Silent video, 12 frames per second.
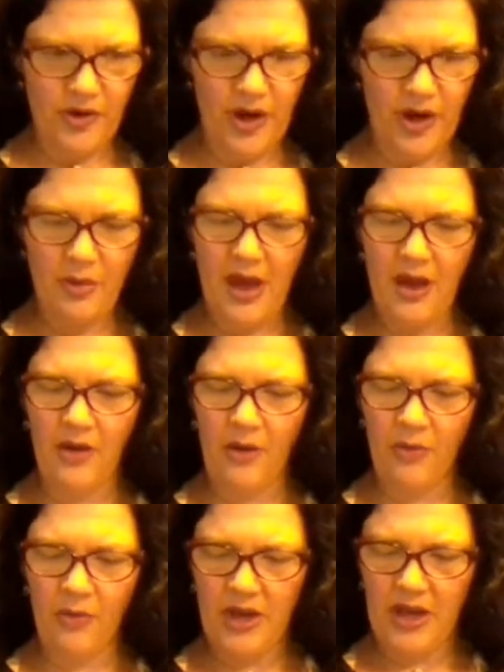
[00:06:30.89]
read about
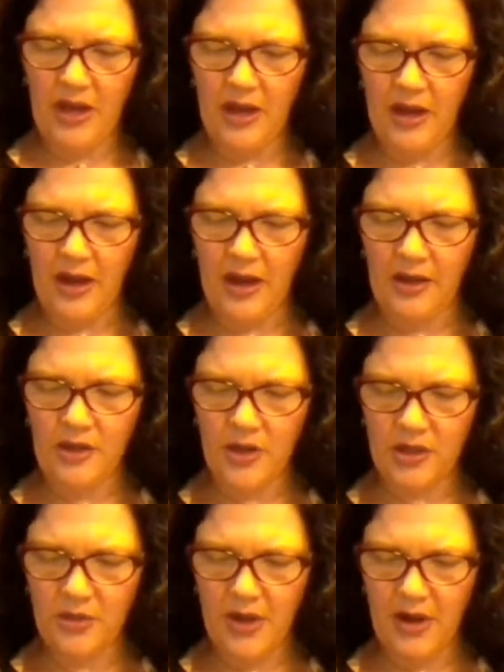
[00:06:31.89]
and we
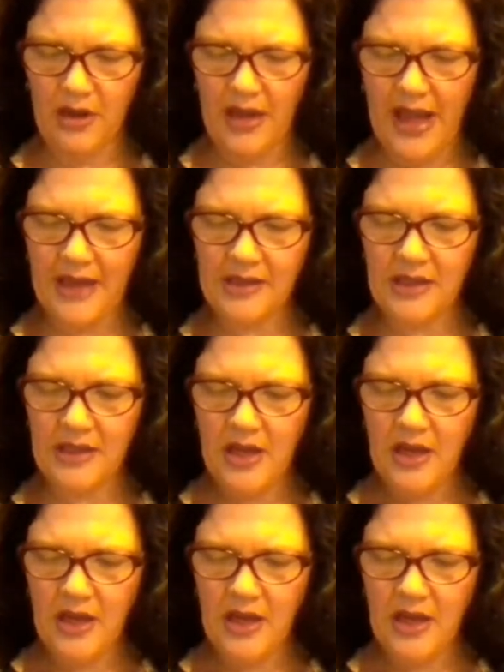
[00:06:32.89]
talked about in class,